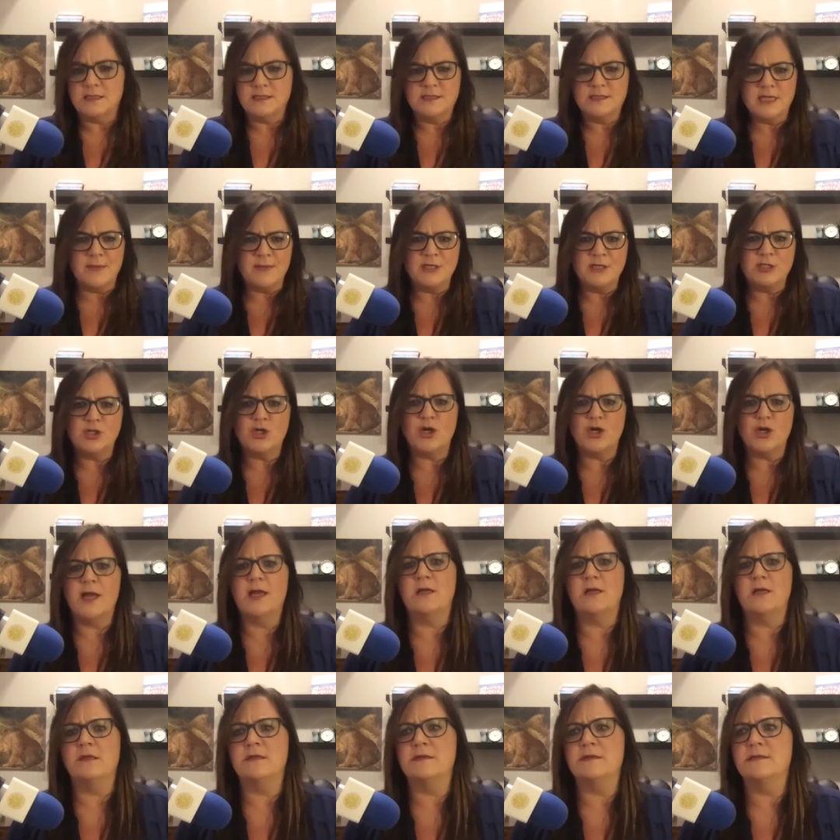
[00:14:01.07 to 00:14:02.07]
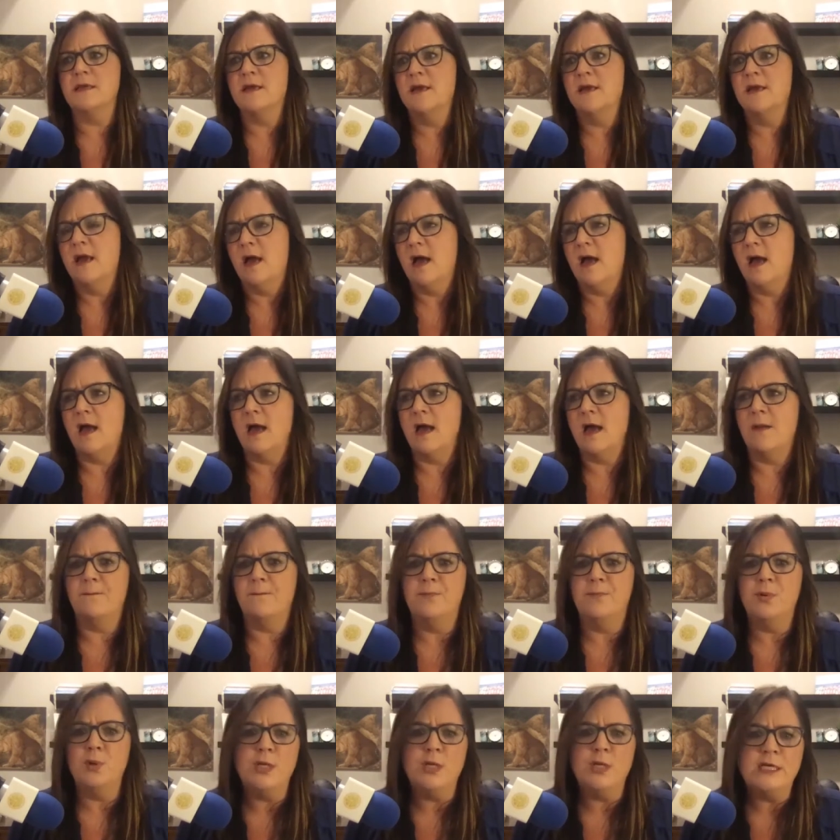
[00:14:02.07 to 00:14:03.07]
tummy trails,
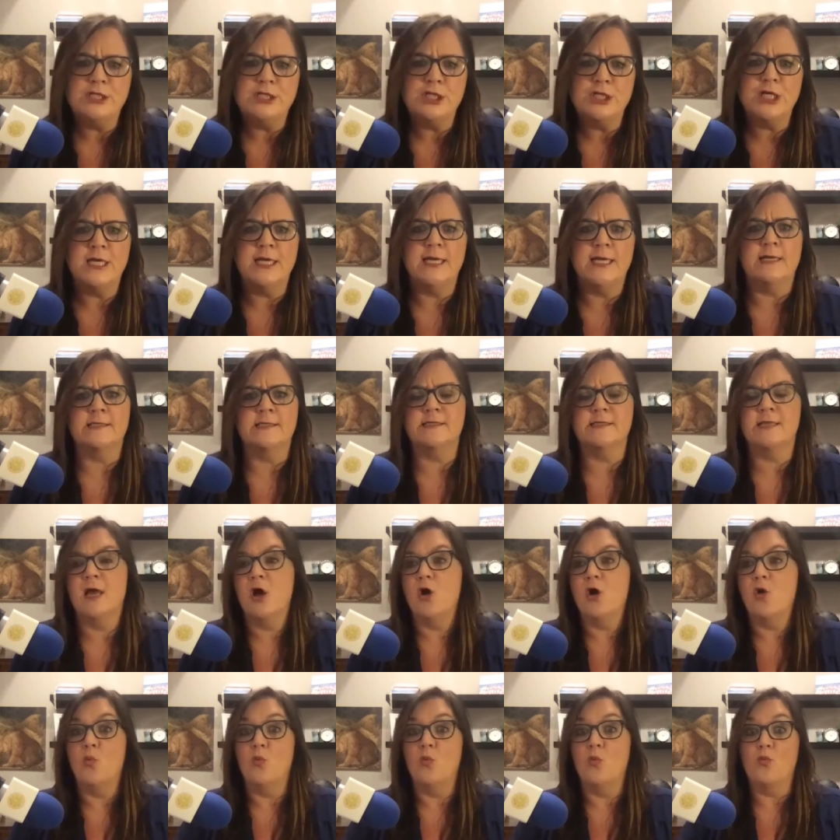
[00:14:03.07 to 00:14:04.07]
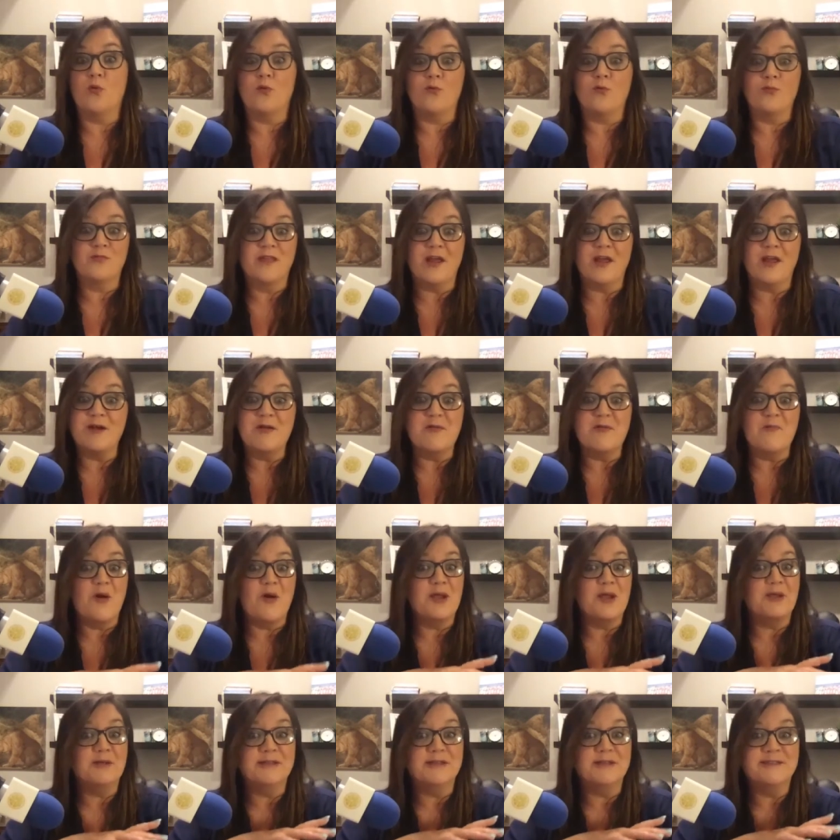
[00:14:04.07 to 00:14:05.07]
booty cheeks. They're going to want you
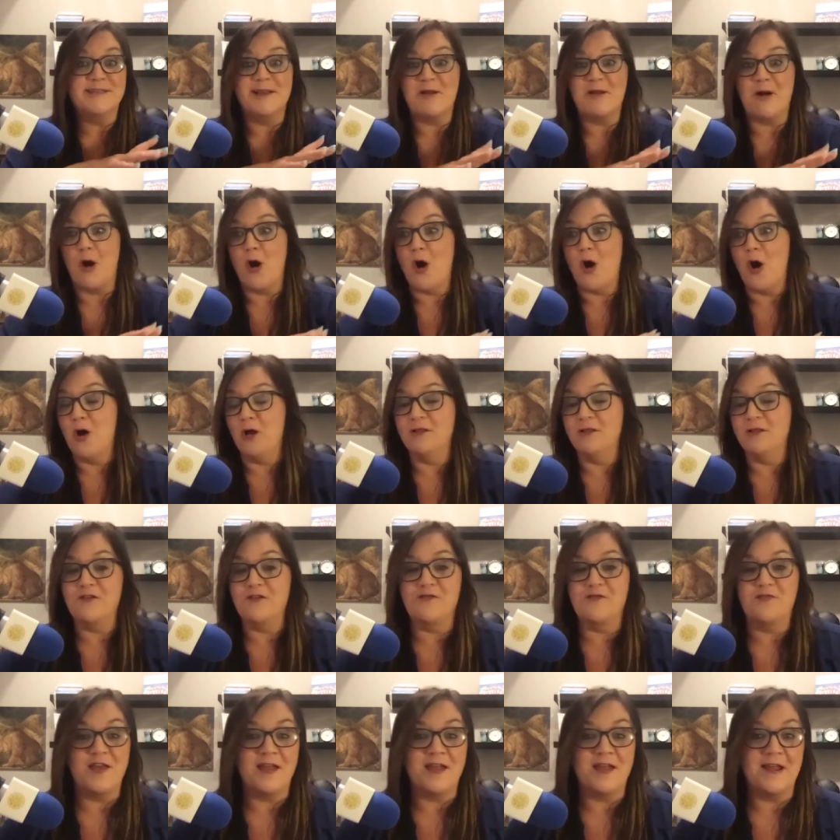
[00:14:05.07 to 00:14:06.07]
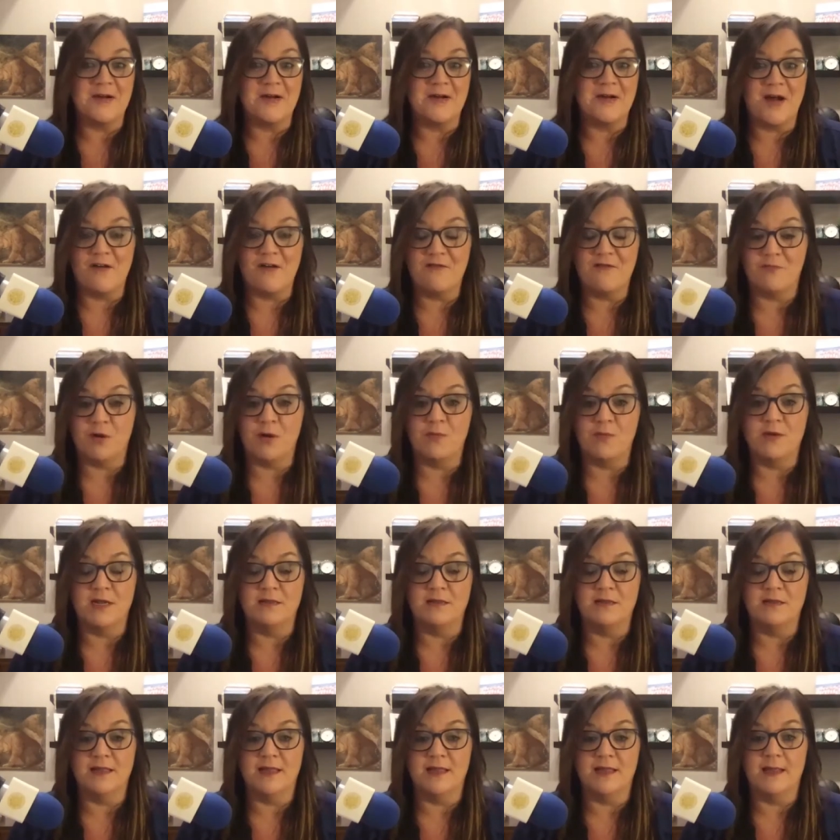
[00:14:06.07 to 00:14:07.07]
to take all of the hair off permanently.
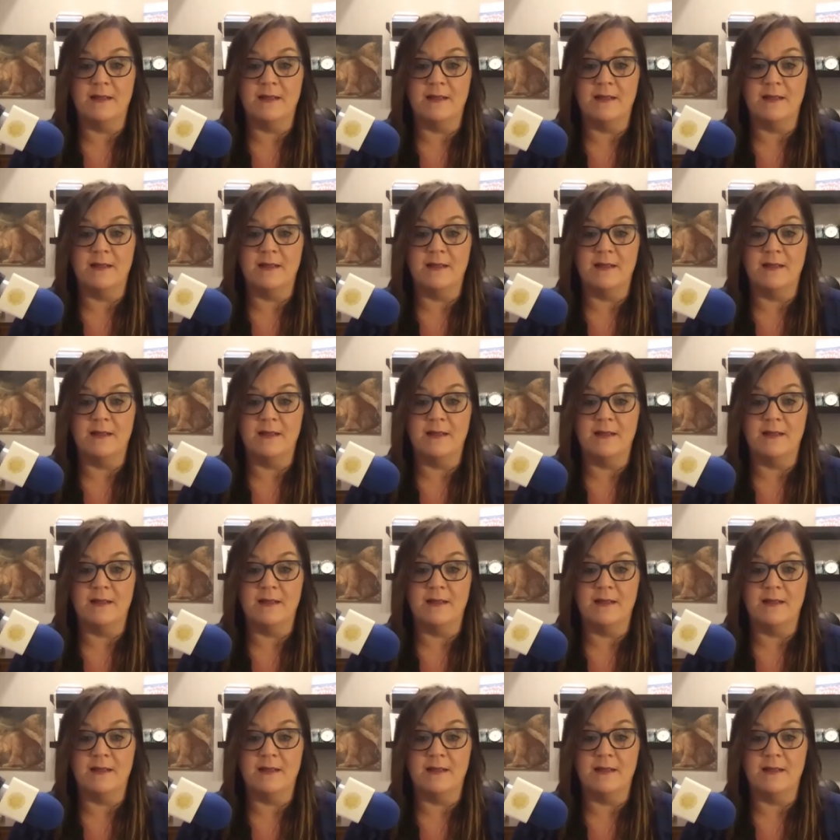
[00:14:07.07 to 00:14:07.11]
That's